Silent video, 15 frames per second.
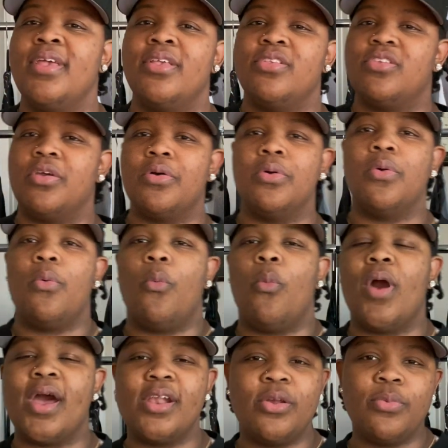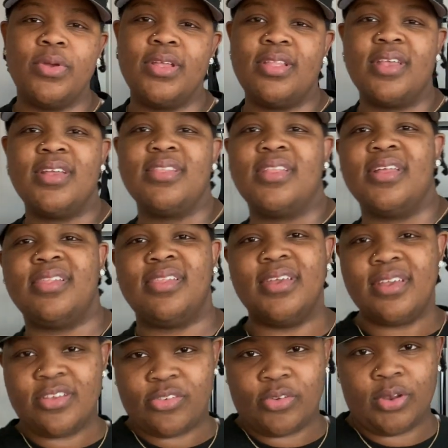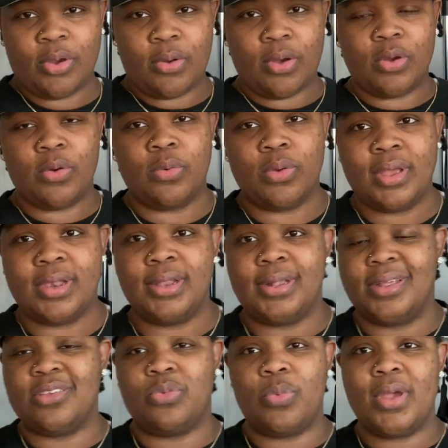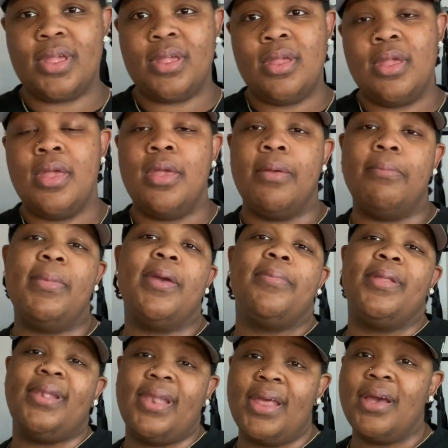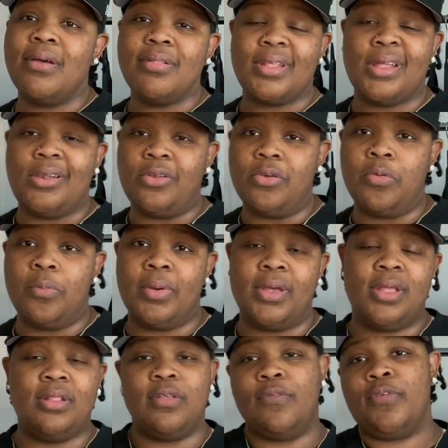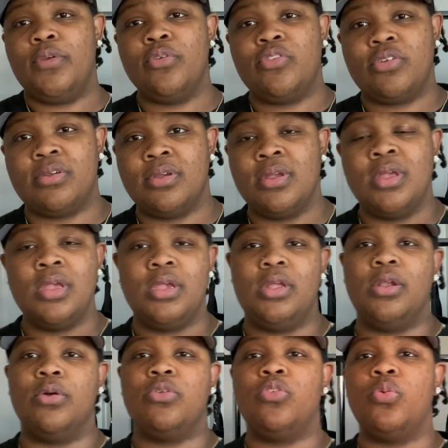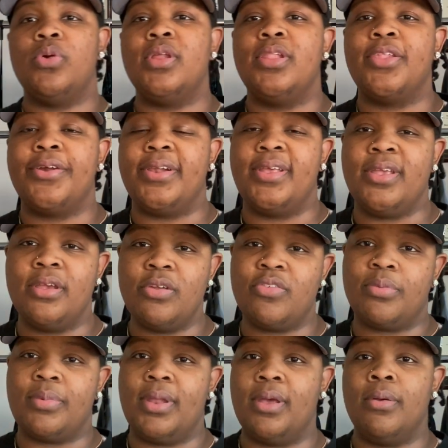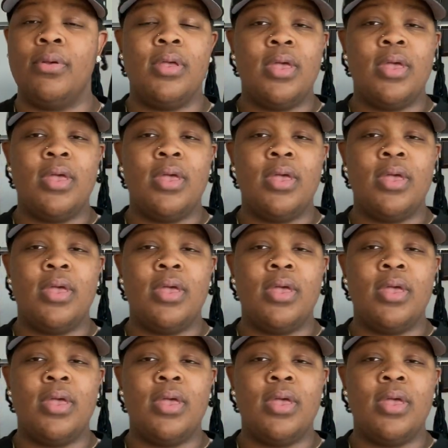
So why do we think that these, you know, hold any less weight? Maybe now they do, but in the future, you know, 20, 30 years from now,